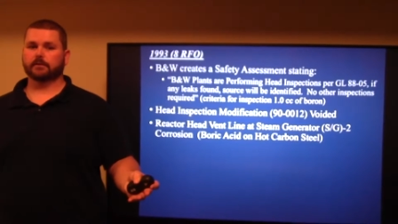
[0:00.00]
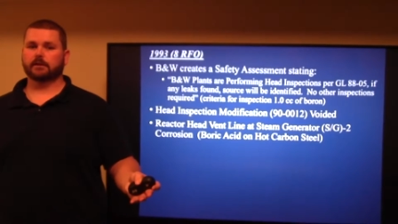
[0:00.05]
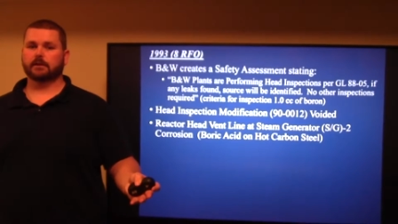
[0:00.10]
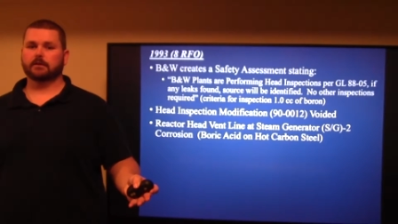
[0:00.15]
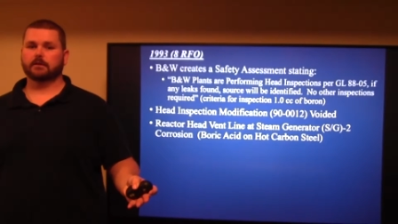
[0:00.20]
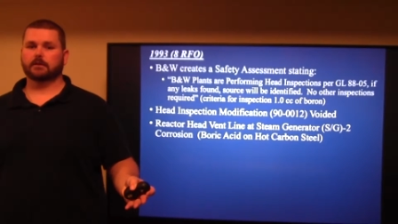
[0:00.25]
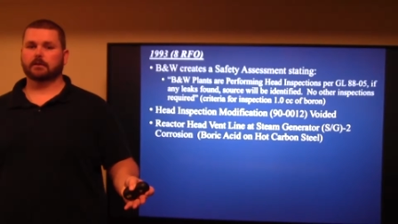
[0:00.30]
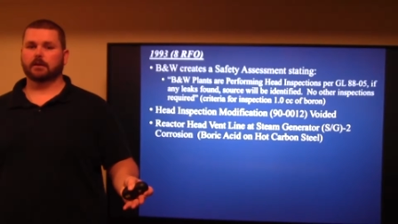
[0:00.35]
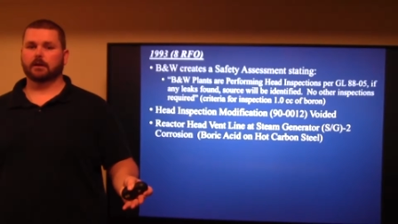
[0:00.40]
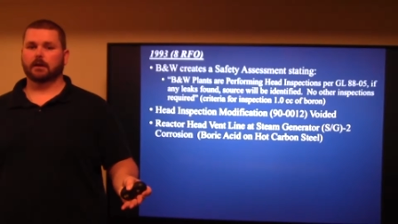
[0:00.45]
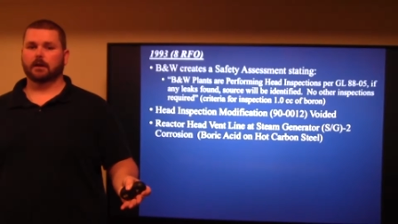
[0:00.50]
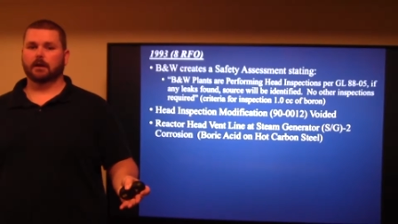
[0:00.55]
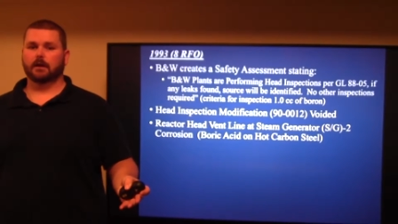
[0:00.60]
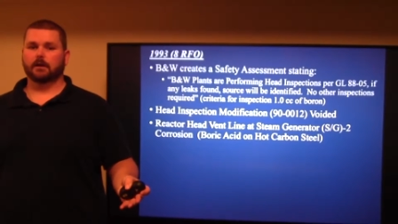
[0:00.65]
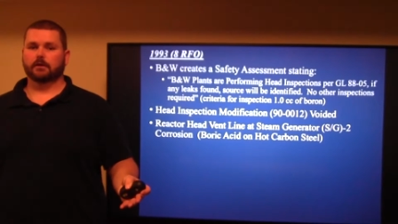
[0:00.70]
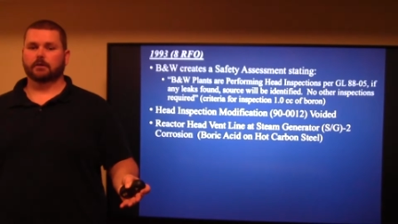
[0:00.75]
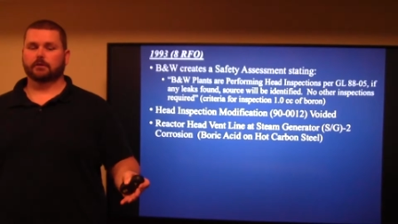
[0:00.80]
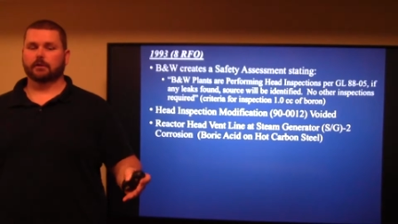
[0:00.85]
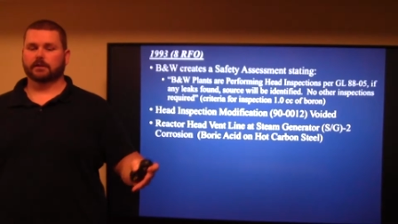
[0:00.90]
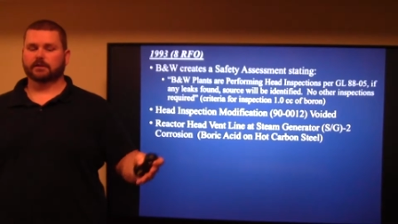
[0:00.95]
leak,
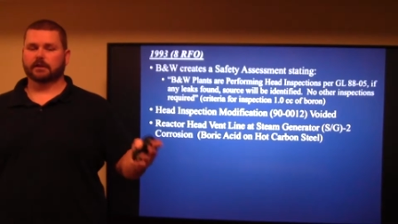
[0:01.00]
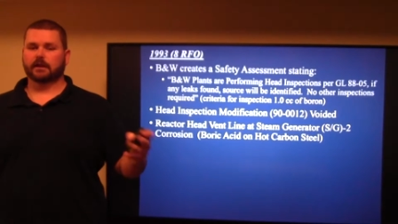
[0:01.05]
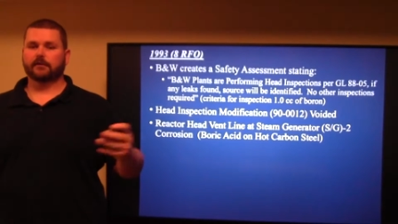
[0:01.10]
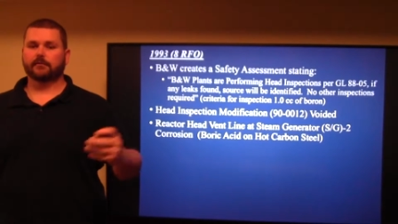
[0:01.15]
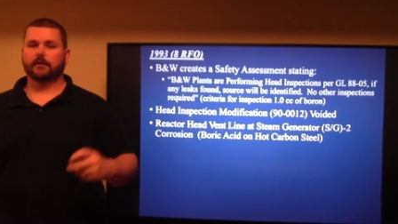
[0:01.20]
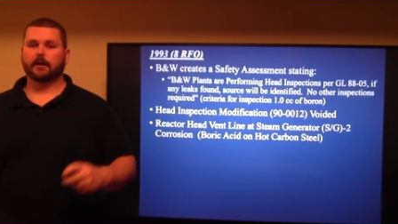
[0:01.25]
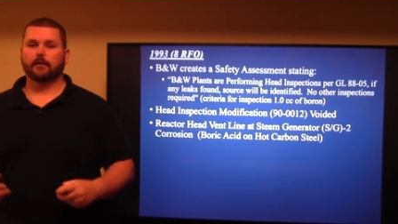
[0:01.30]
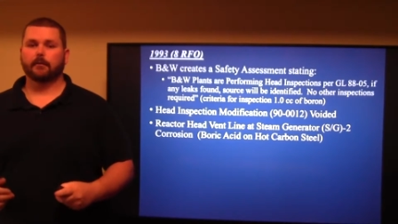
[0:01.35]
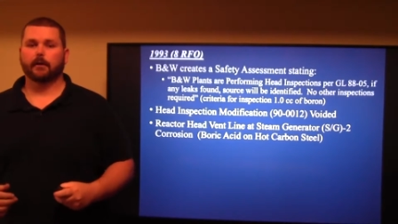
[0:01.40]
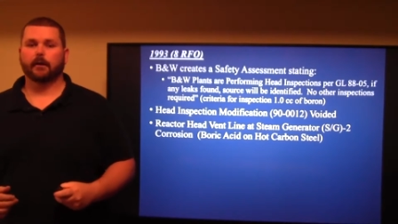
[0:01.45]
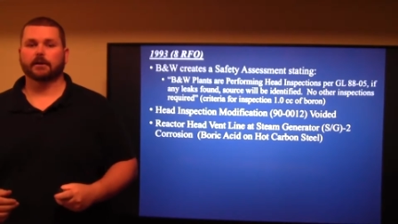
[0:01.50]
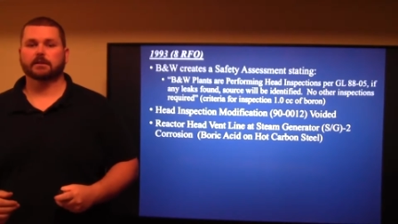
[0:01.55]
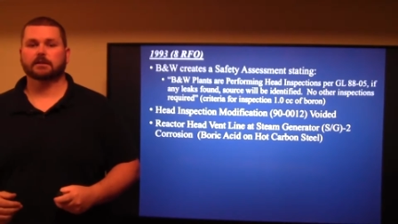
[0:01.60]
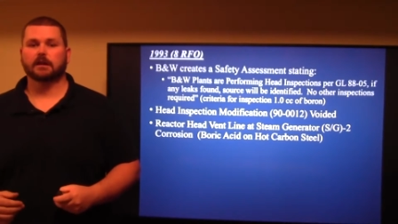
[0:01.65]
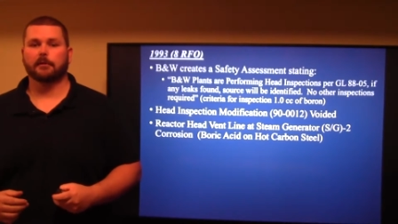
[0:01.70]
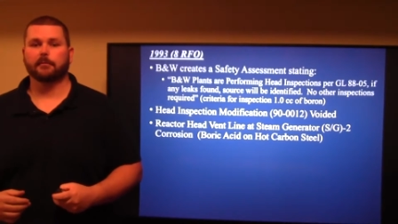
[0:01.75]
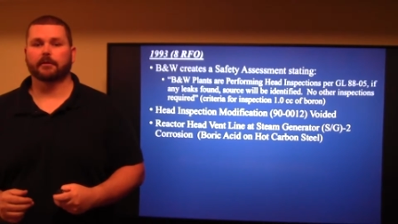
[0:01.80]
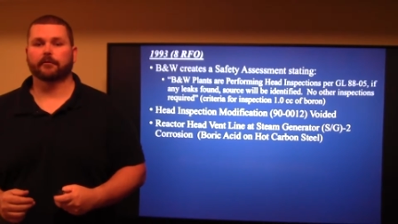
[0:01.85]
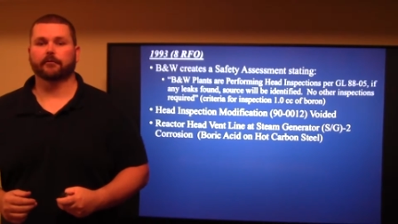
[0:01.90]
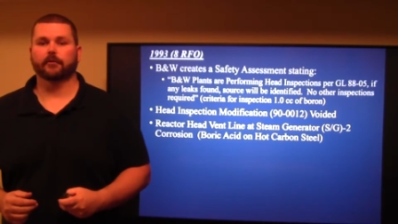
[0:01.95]
you identify where it's
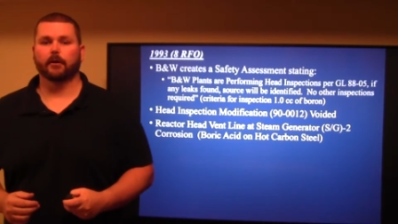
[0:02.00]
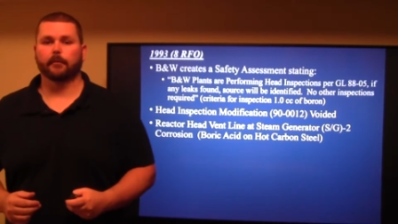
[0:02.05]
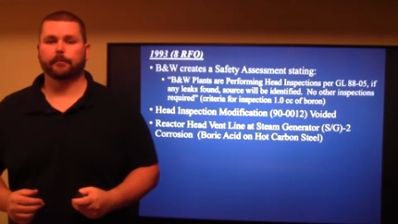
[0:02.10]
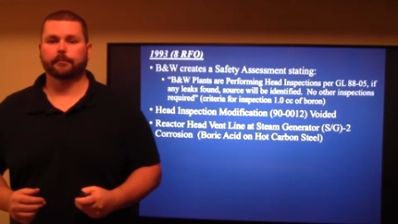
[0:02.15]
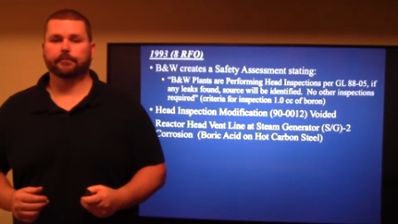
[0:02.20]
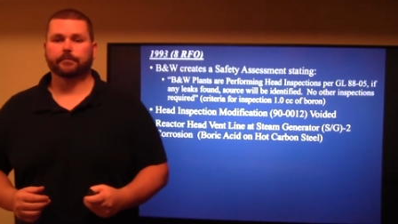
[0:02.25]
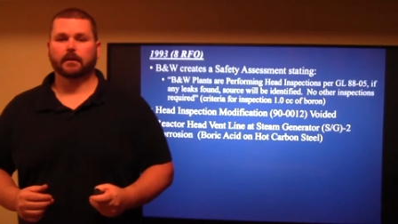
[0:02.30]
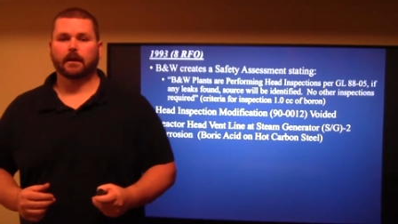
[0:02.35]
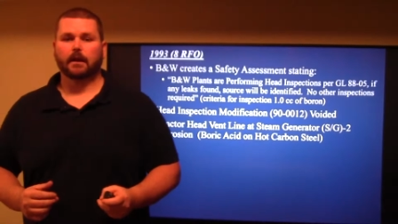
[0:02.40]
coming from.